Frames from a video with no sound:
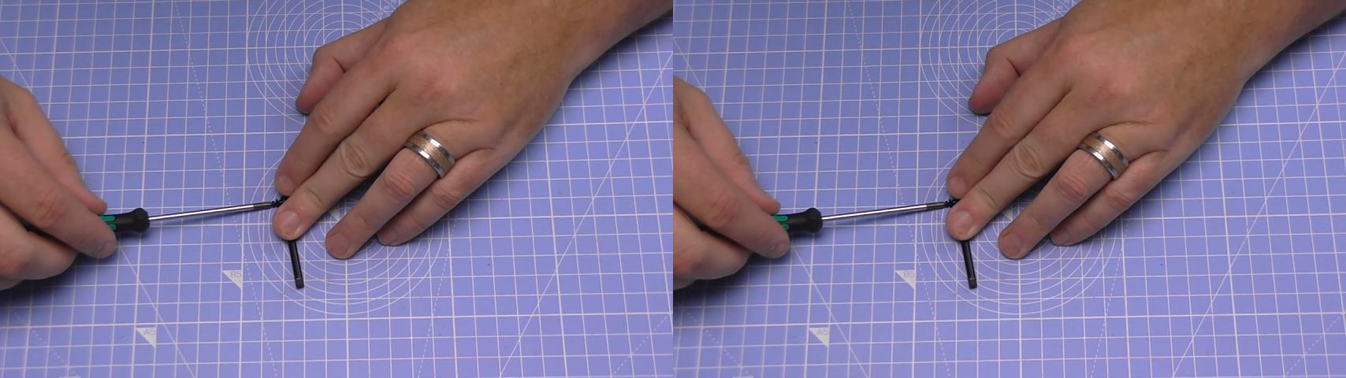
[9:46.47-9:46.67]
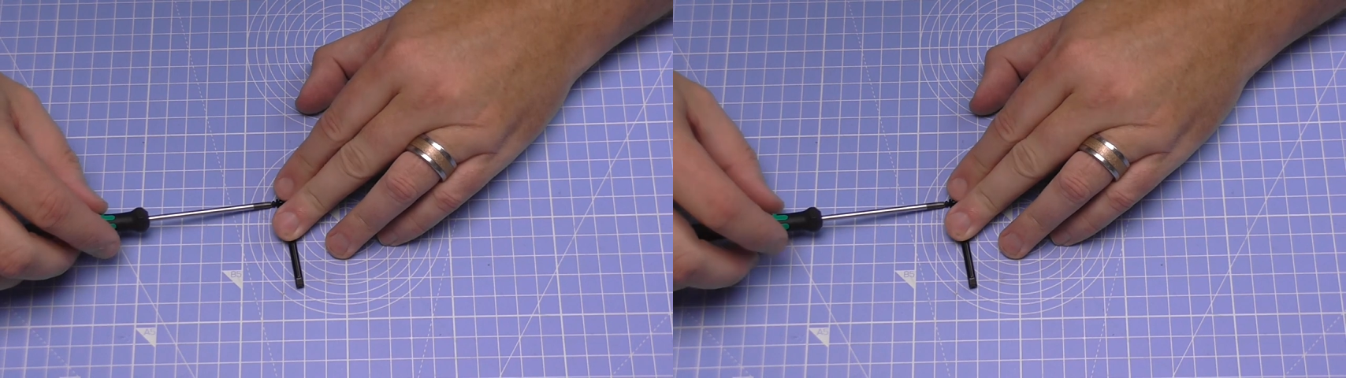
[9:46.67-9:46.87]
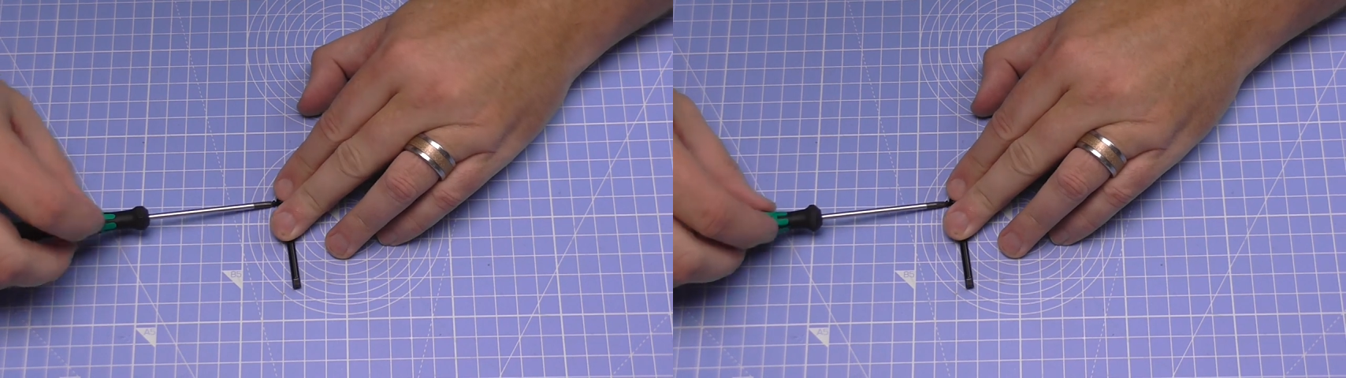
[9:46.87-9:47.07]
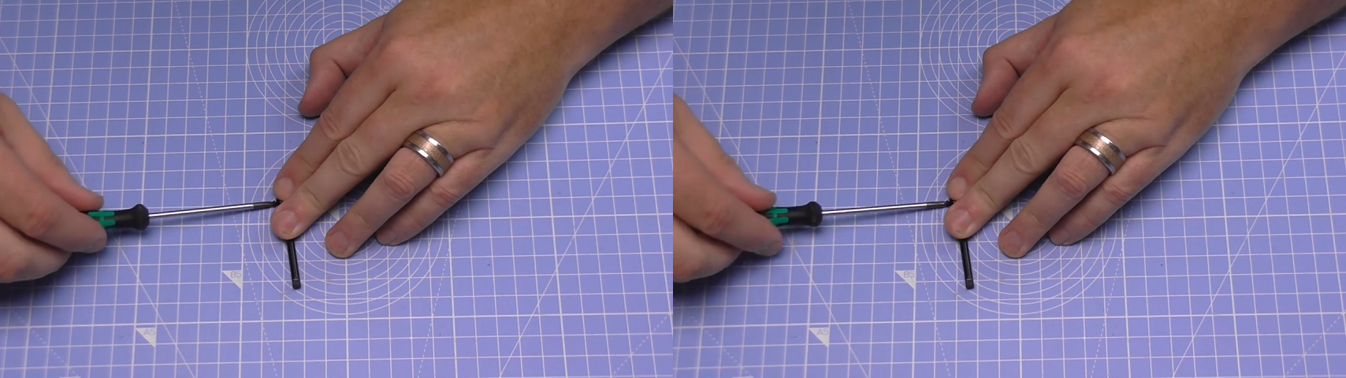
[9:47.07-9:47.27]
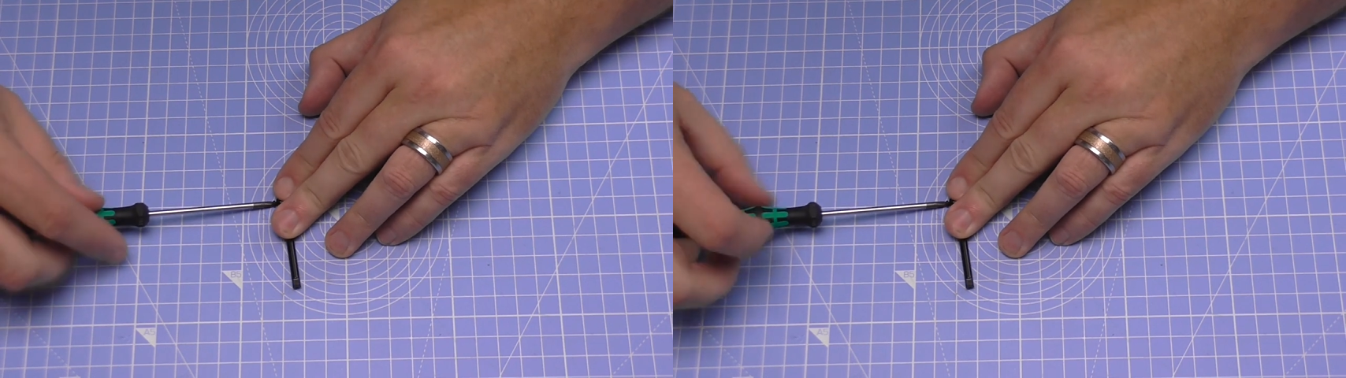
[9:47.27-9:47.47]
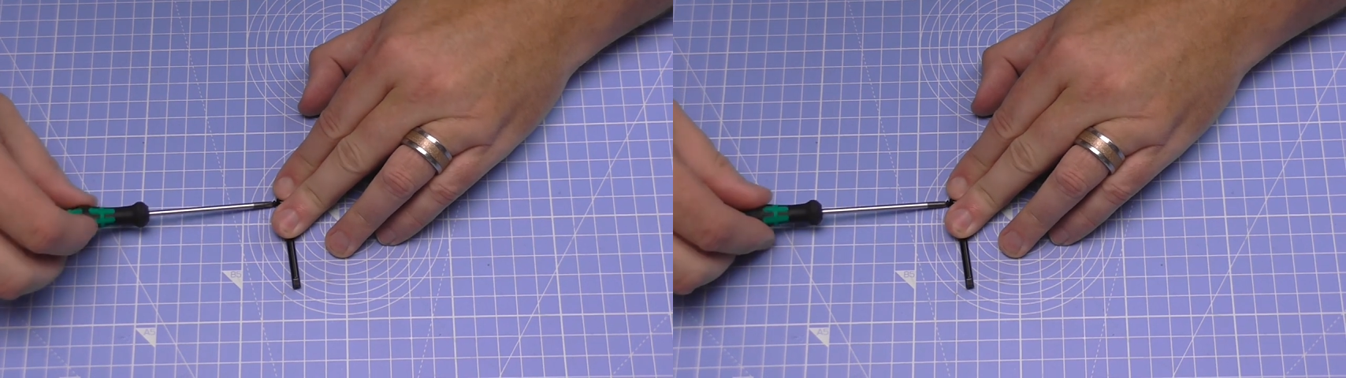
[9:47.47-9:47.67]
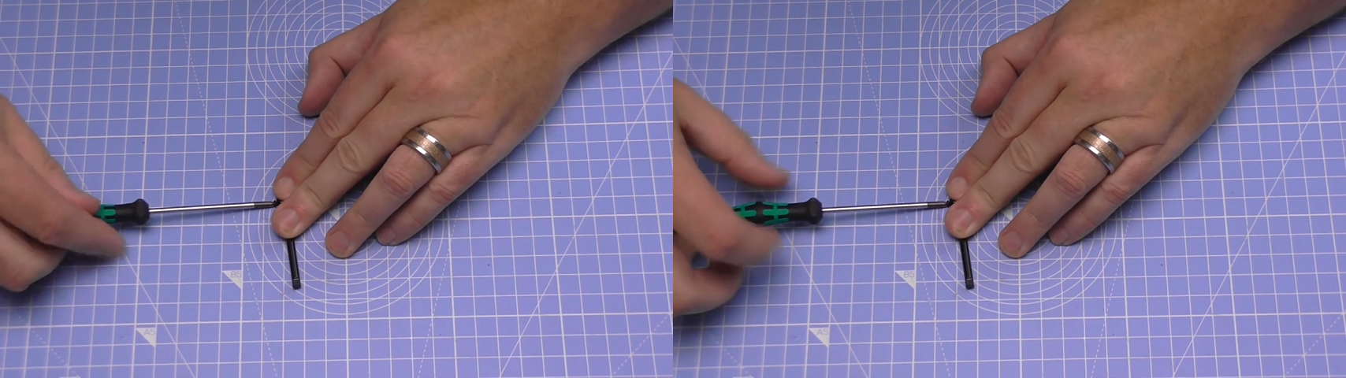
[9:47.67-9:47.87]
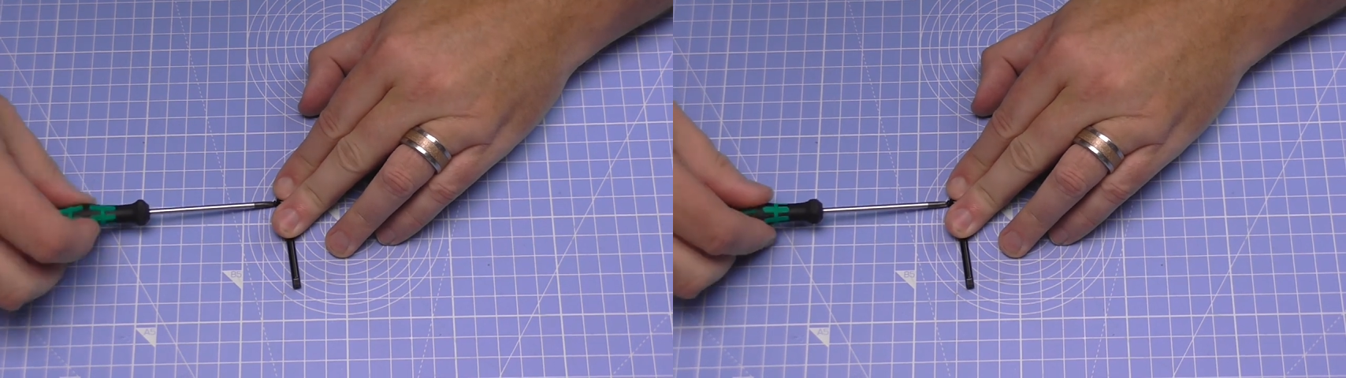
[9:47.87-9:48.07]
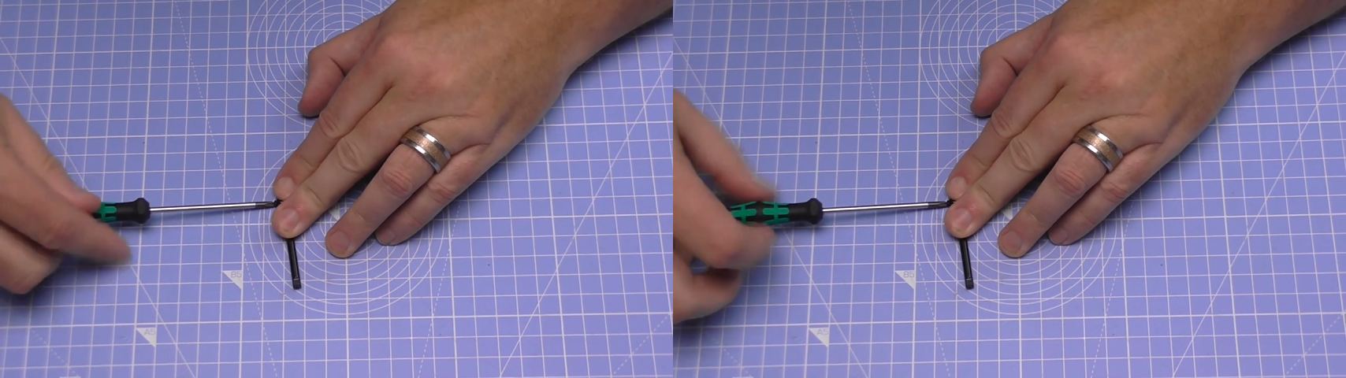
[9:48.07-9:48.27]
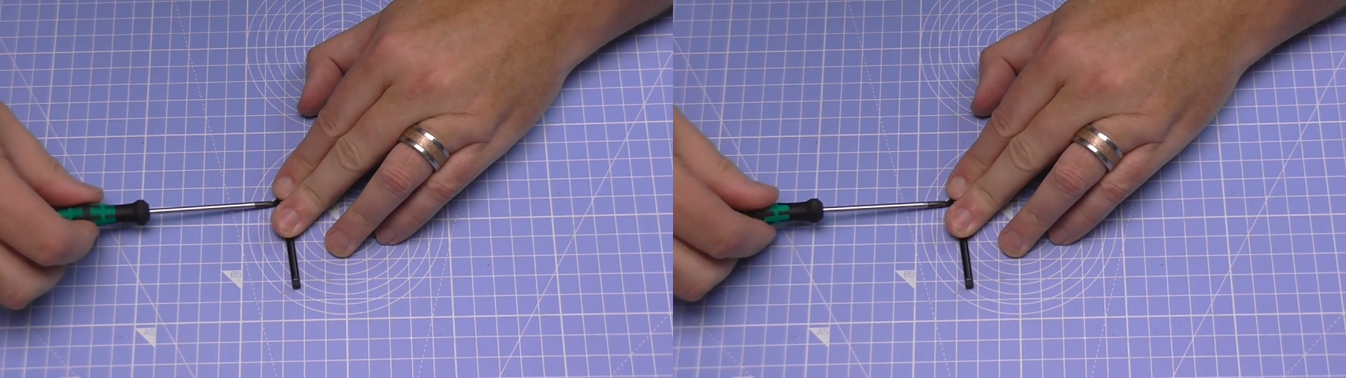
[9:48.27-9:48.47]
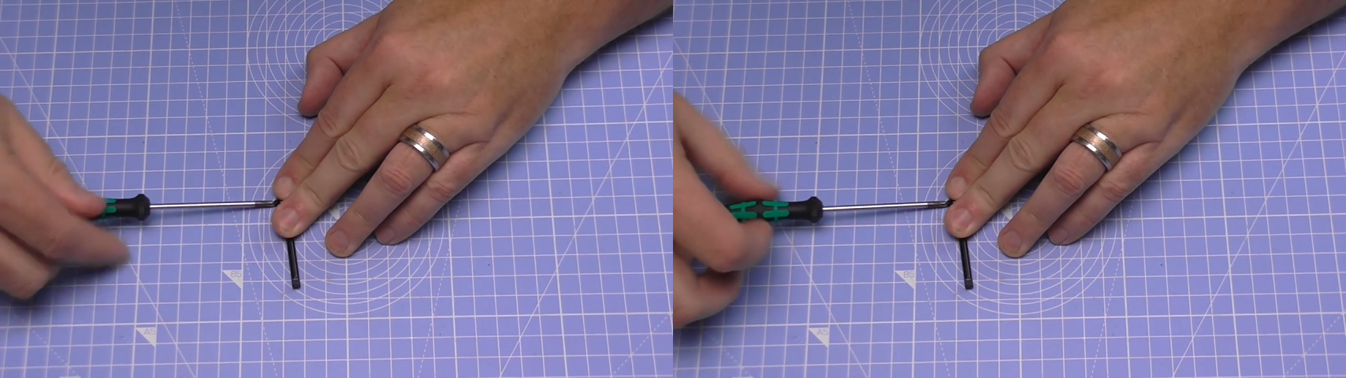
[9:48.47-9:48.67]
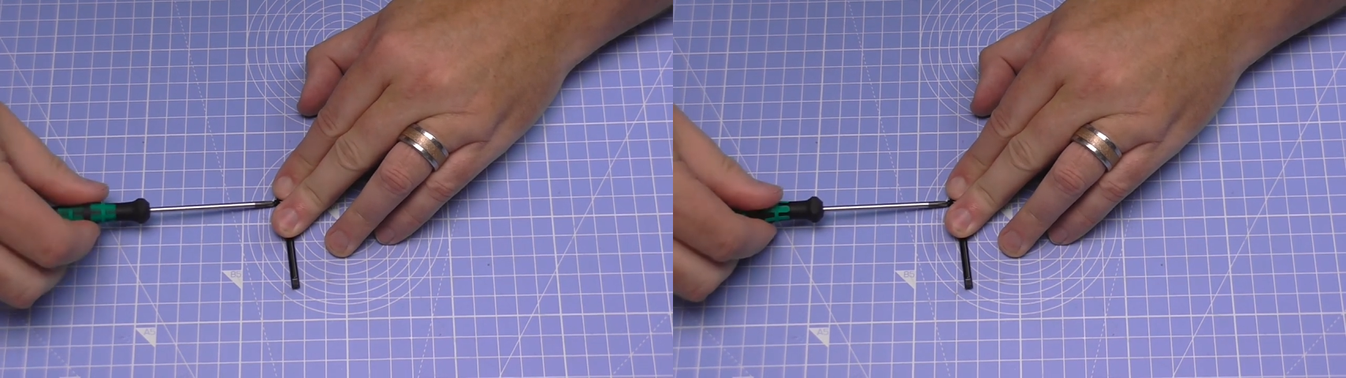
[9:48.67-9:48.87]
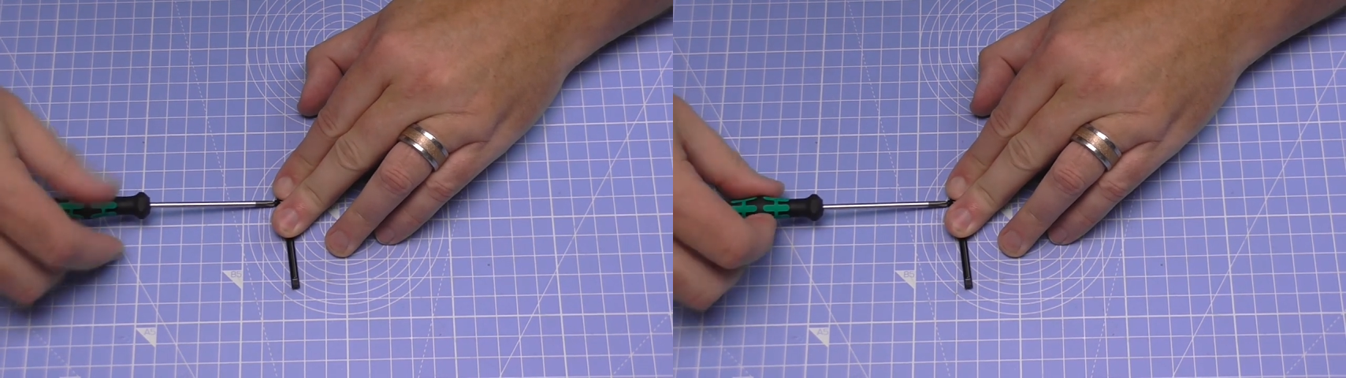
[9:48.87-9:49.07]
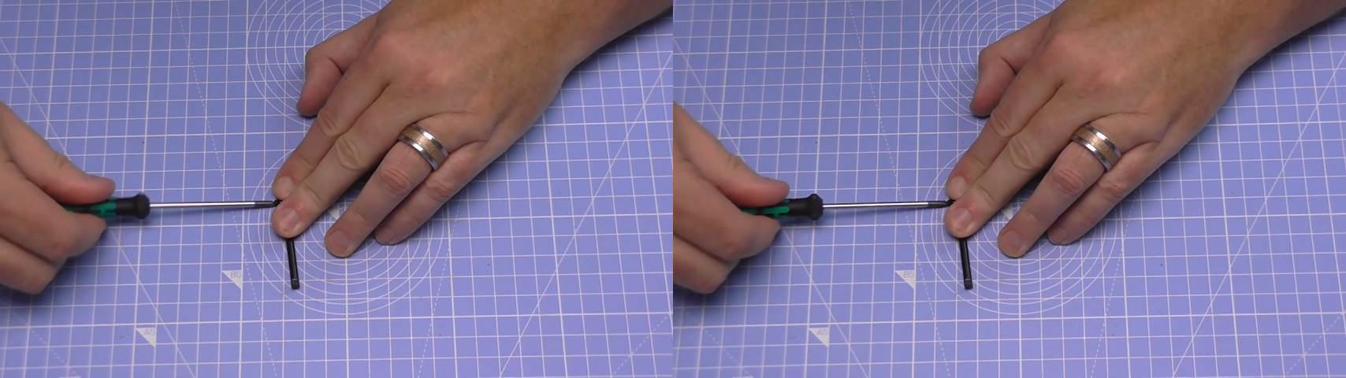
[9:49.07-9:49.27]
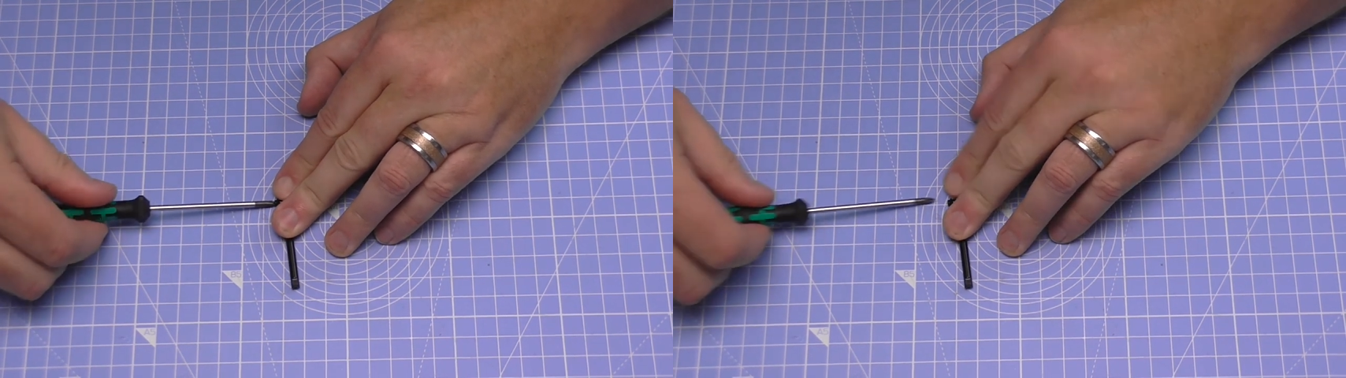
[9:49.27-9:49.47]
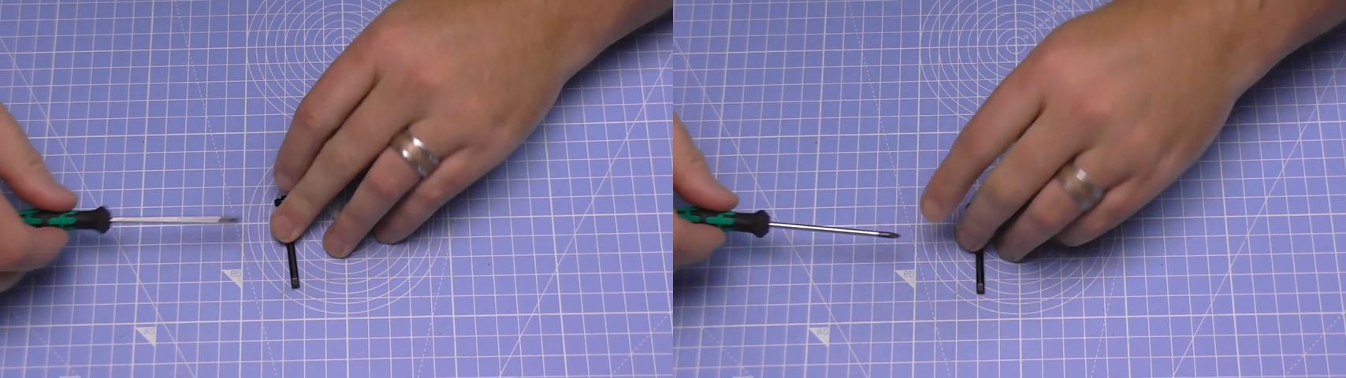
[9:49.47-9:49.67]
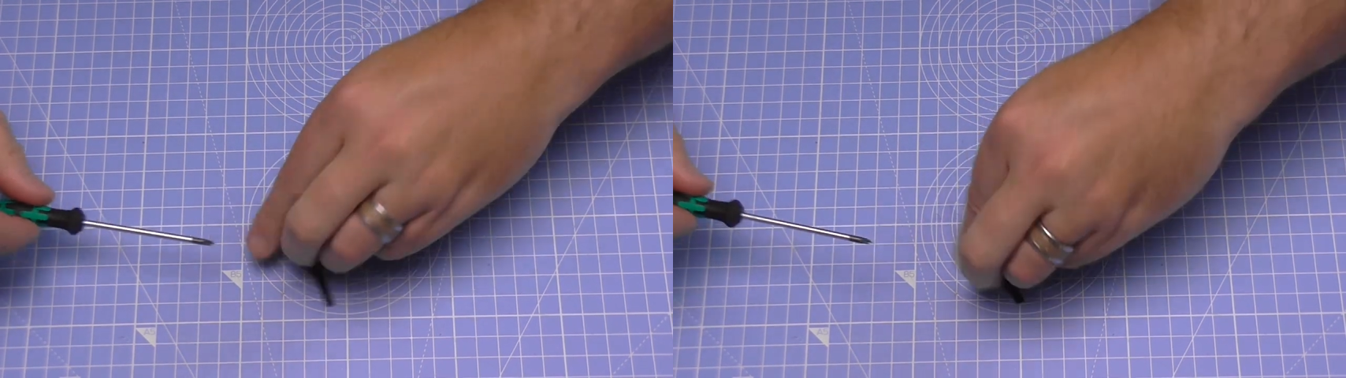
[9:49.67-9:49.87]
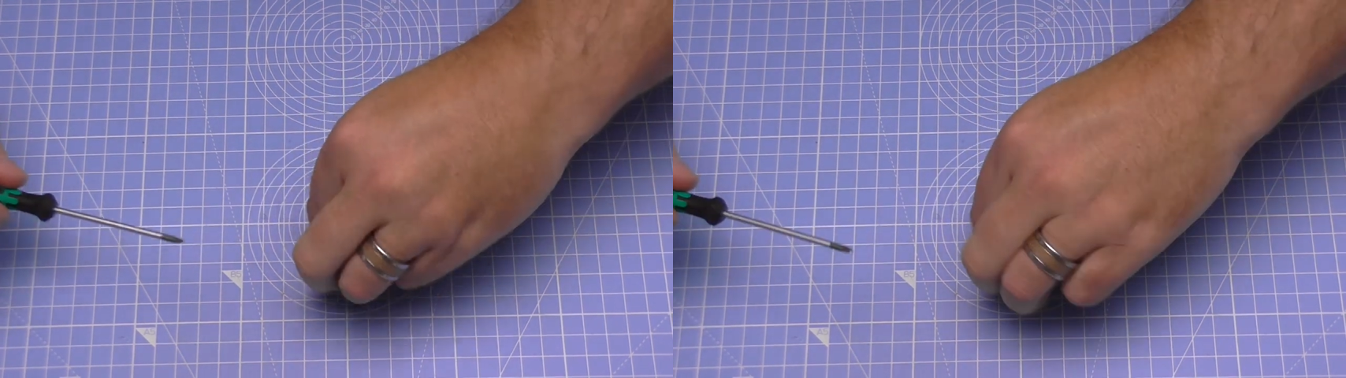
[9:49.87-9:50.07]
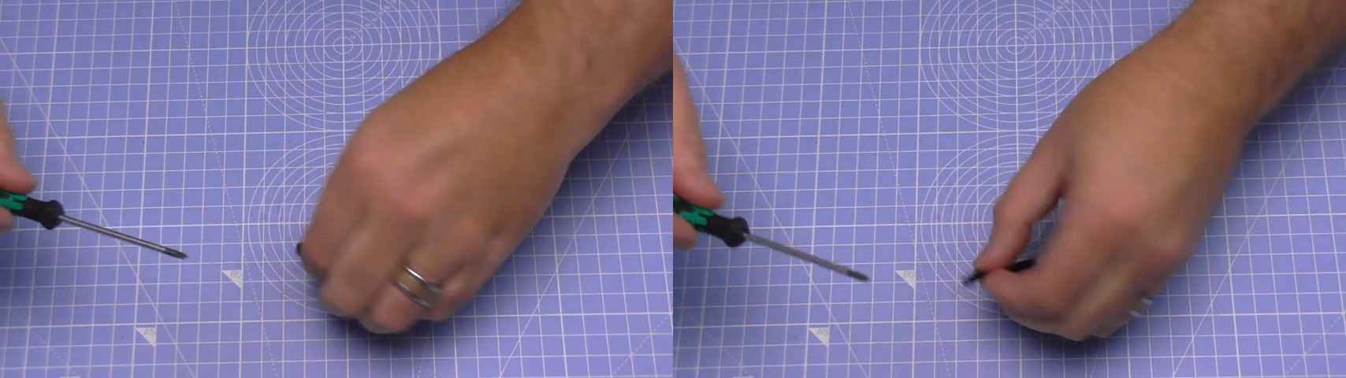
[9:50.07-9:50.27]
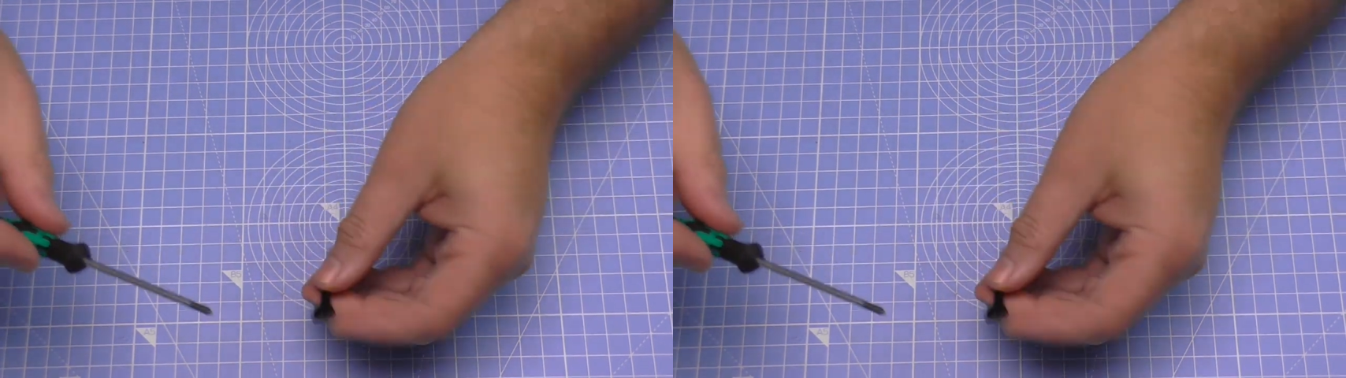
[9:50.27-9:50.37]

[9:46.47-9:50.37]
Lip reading: (no speaker visible)